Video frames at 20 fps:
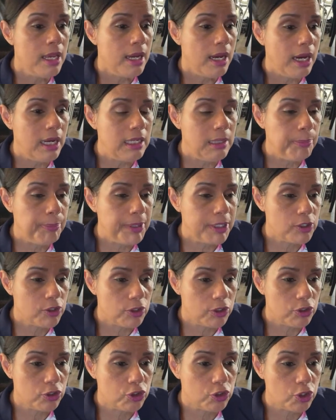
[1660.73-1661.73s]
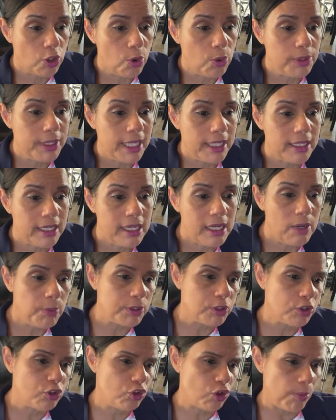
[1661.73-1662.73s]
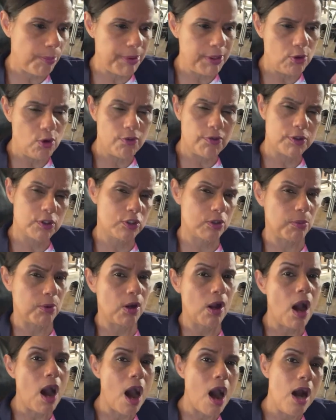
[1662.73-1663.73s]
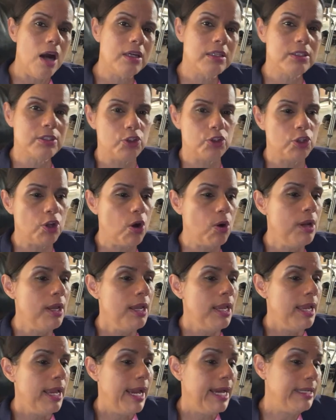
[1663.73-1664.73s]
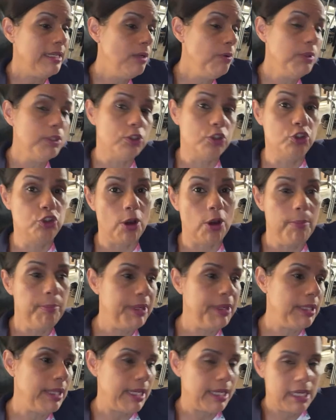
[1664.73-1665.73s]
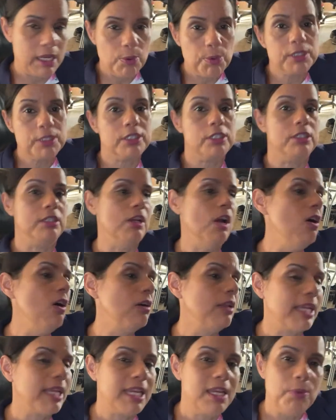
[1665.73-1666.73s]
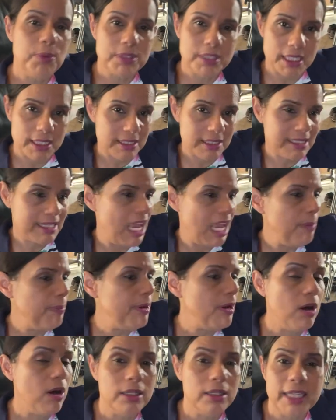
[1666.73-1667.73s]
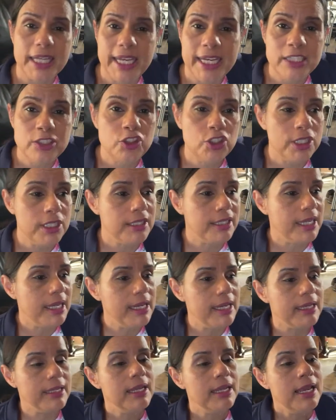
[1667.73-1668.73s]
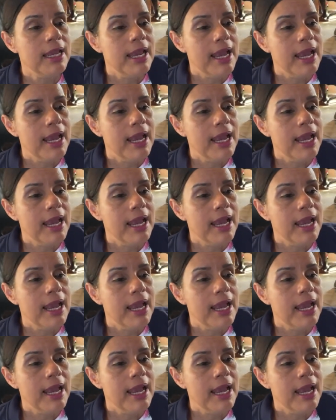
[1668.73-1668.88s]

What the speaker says: and the pictures showed that he was jumping over some cogs, and he was jumping like he was young, like he was escaping all the ish he did.